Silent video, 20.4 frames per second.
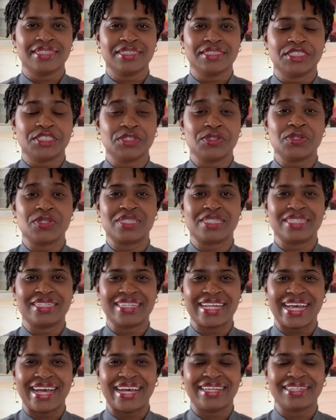choose to
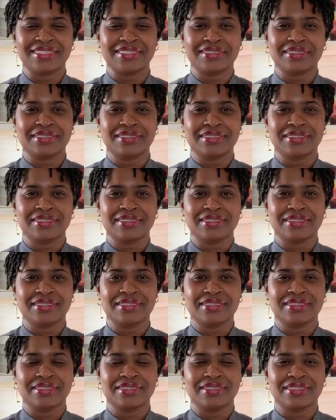not
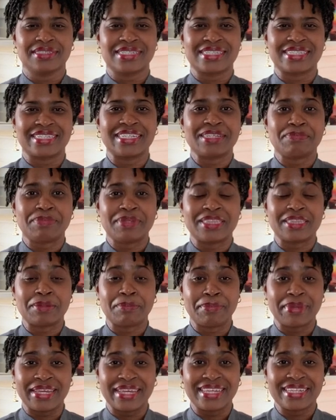sleep in the
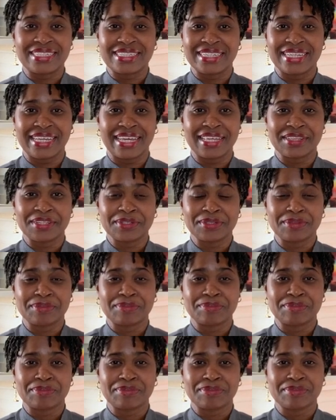bed together.
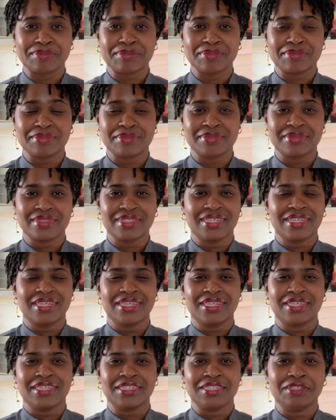
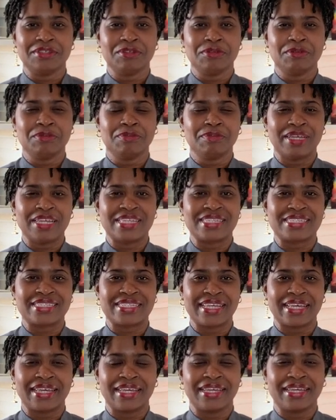You may
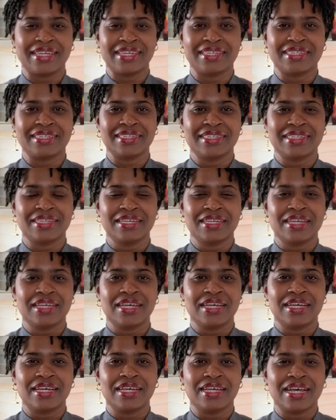say,
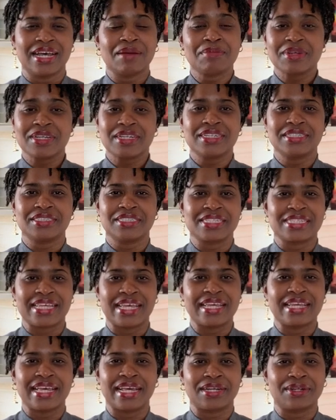I'm going to just
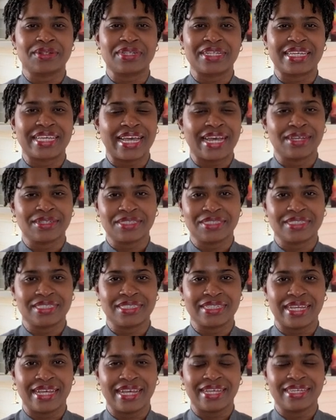hang out on the couch
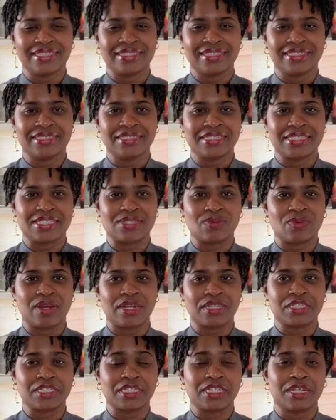tonight and just
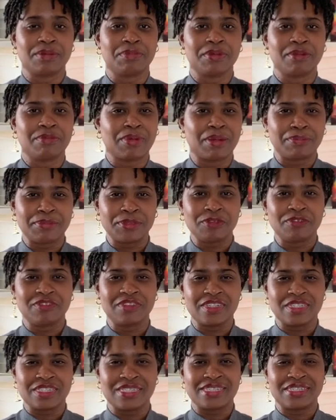watch a couple of my
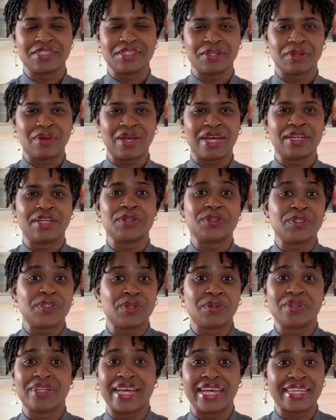movies. You know, I know you
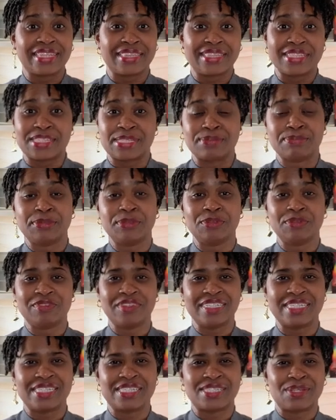don't like this
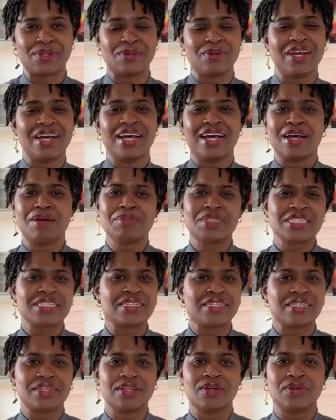movie, so I'm just
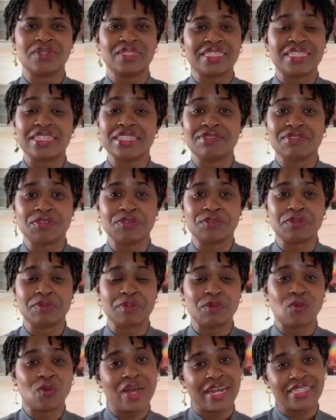going to go in the living room
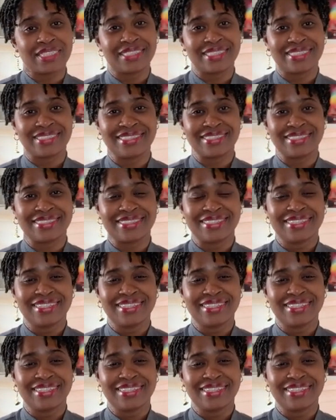and watch it.